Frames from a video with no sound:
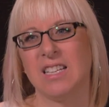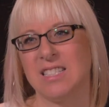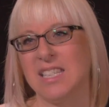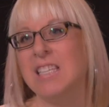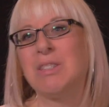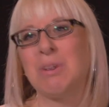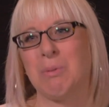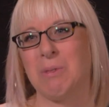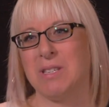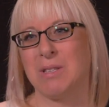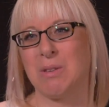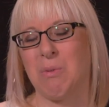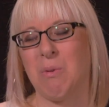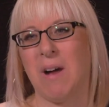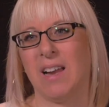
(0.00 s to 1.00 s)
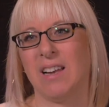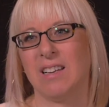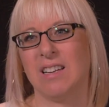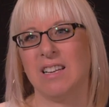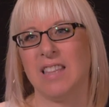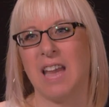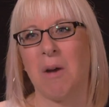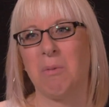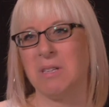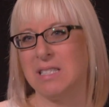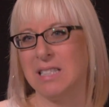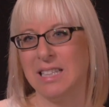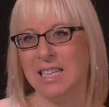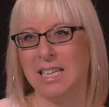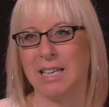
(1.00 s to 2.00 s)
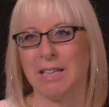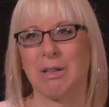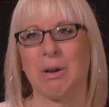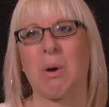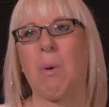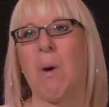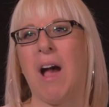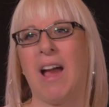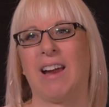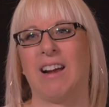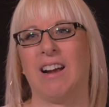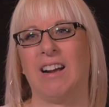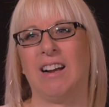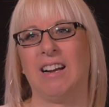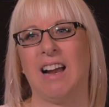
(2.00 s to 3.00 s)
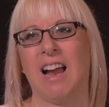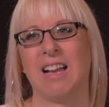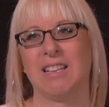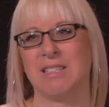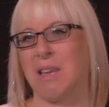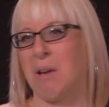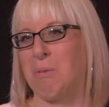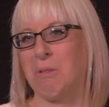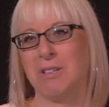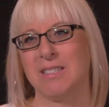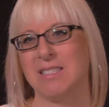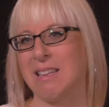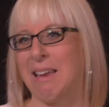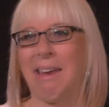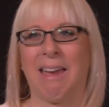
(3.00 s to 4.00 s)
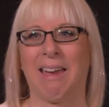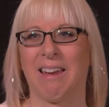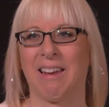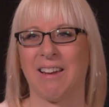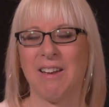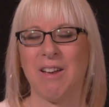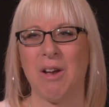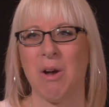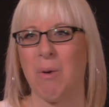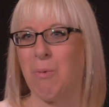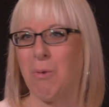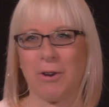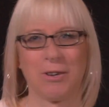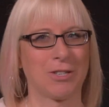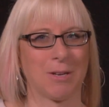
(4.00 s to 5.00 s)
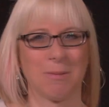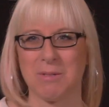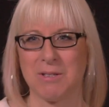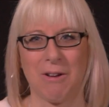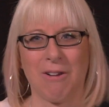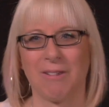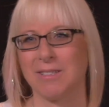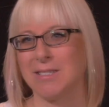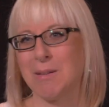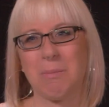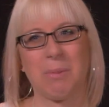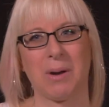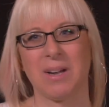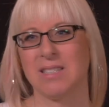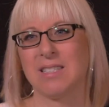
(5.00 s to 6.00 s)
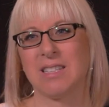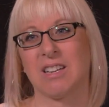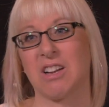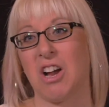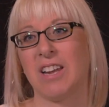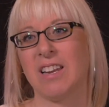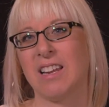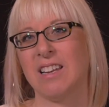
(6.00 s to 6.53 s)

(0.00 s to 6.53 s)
Tito was the one that was leading the choir as they were singing worship songs and praise to God.